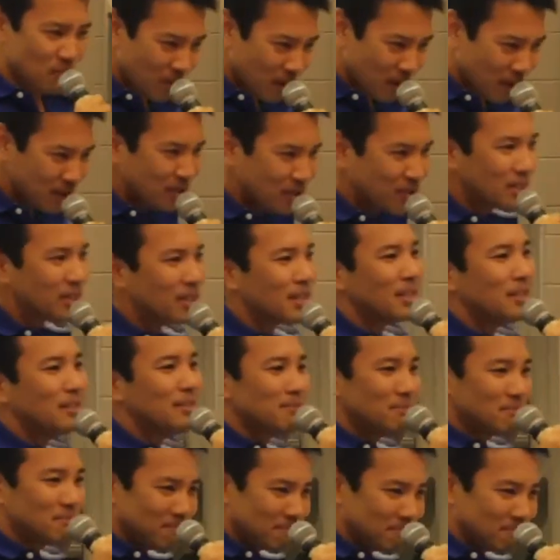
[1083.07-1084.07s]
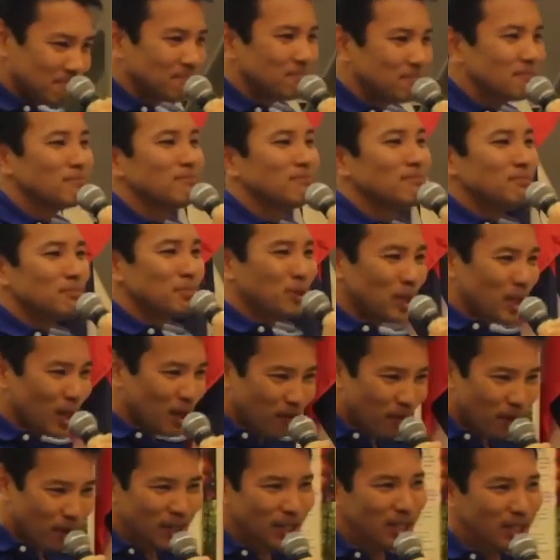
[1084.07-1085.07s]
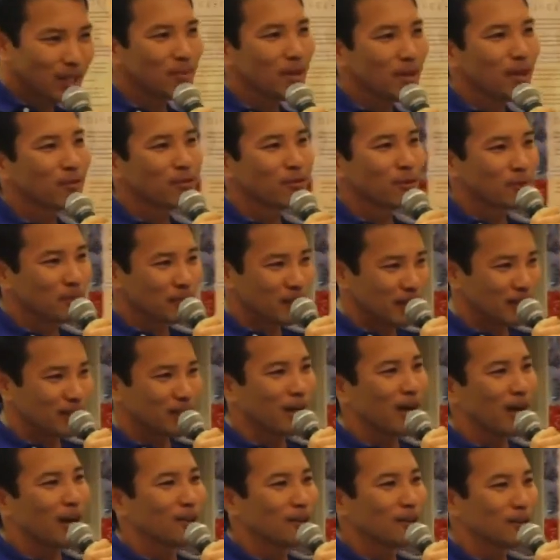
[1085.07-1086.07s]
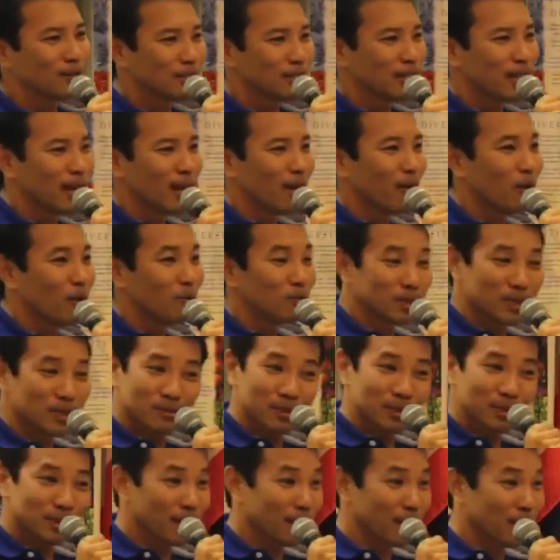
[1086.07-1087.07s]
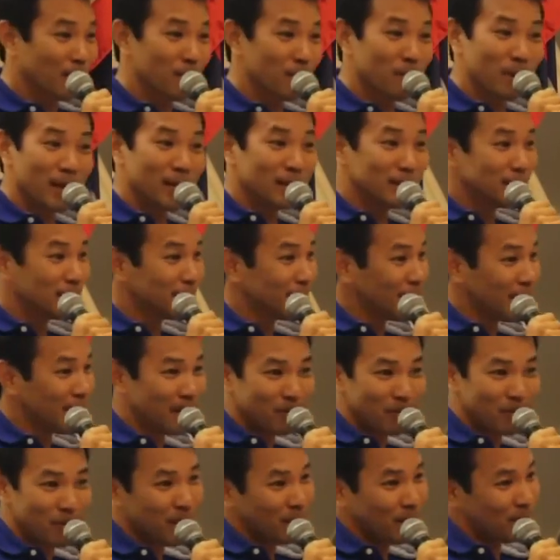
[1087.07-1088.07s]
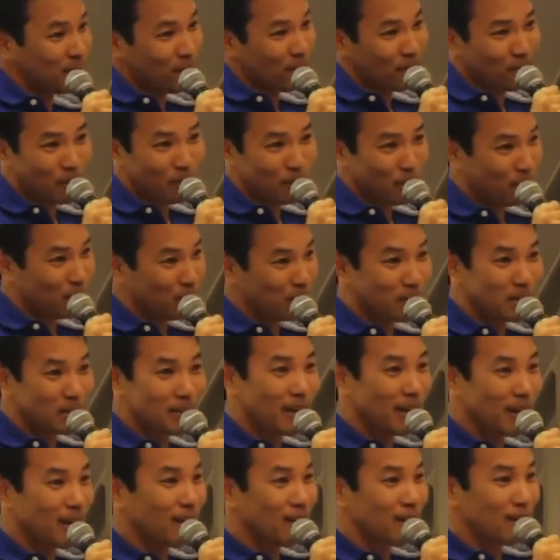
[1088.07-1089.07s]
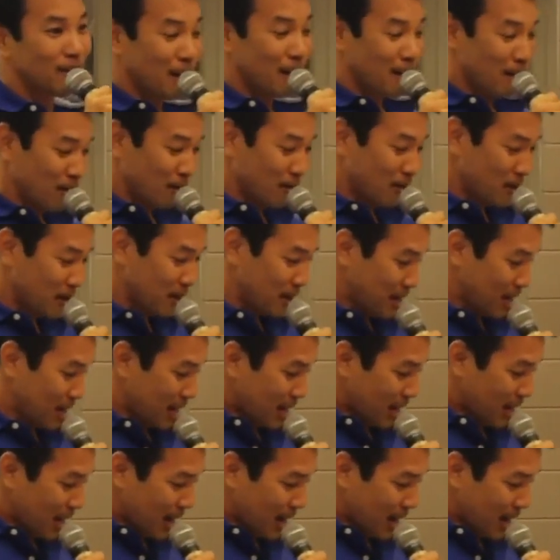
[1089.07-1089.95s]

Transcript: said, well, you can put it up on eBay for $1 million, and I hope some sucker buys it, and then we can both retire now.